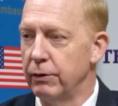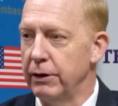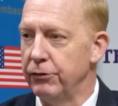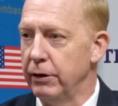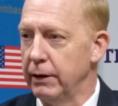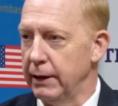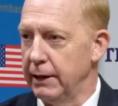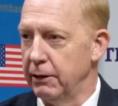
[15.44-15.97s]

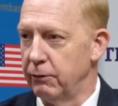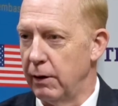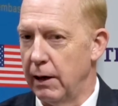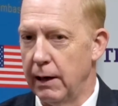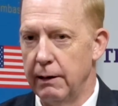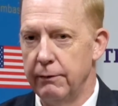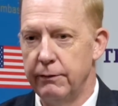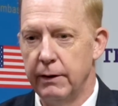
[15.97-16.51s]
recently
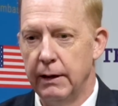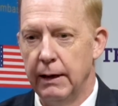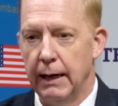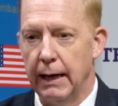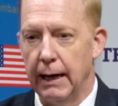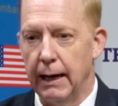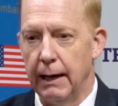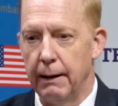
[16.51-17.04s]
arrived.
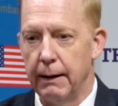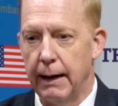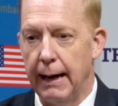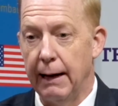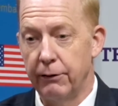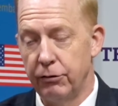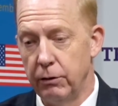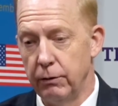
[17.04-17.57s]

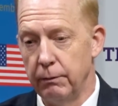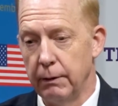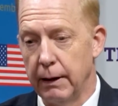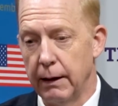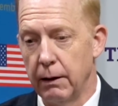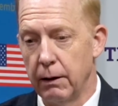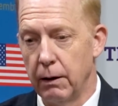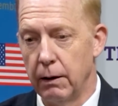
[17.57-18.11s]
Actually,
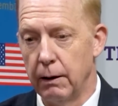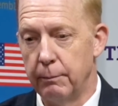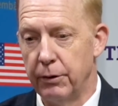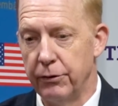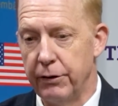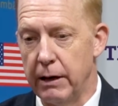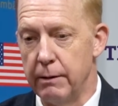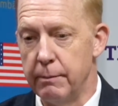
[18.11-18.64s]

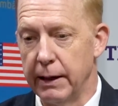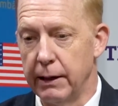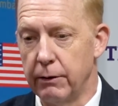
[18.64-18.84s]
presented my